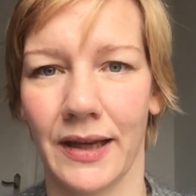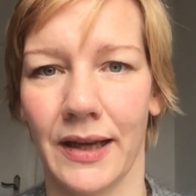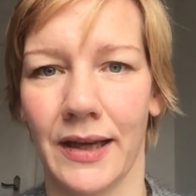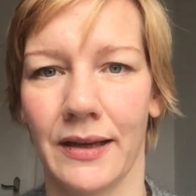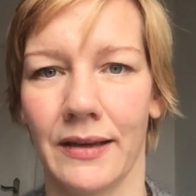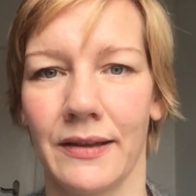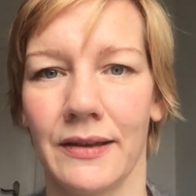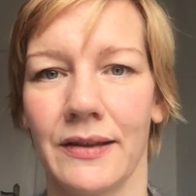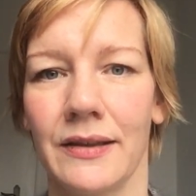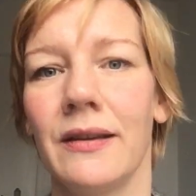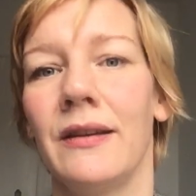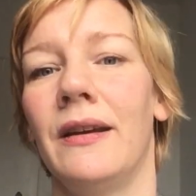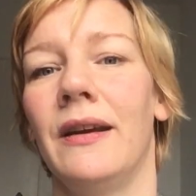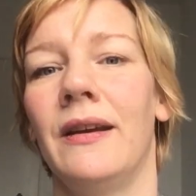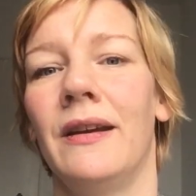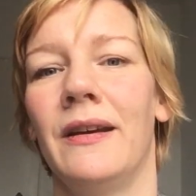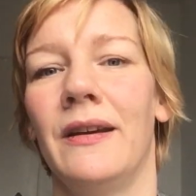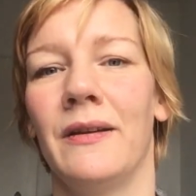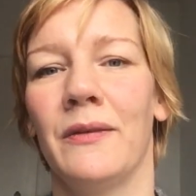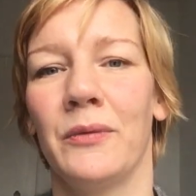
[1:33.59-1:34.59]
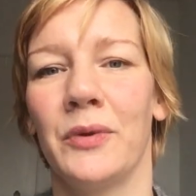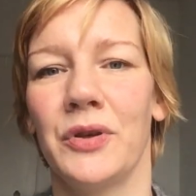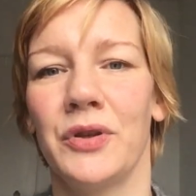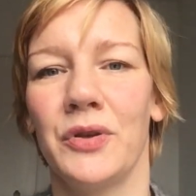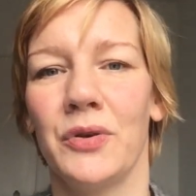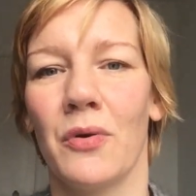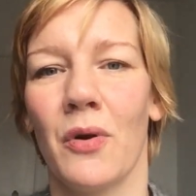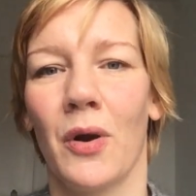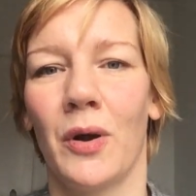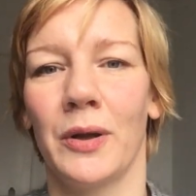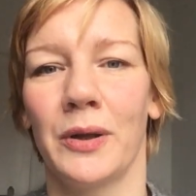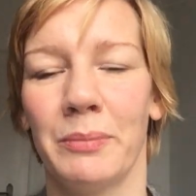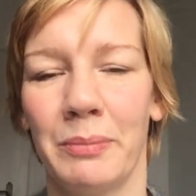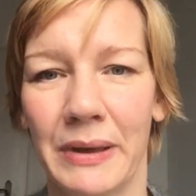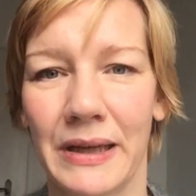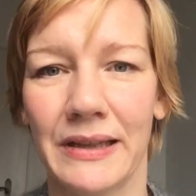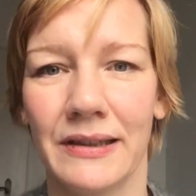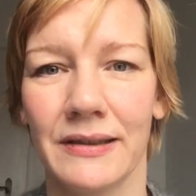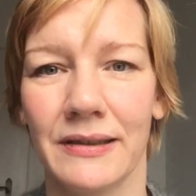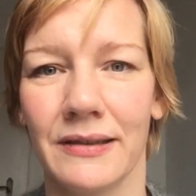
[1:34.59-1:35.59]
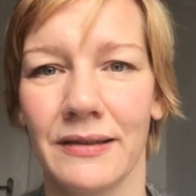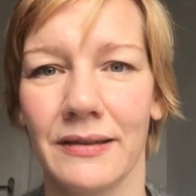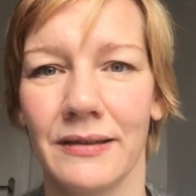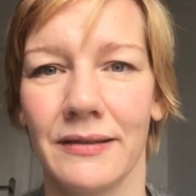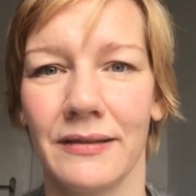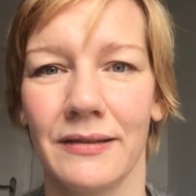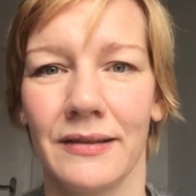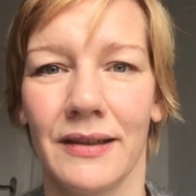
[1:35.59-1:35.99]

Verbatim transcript: and wish you all the best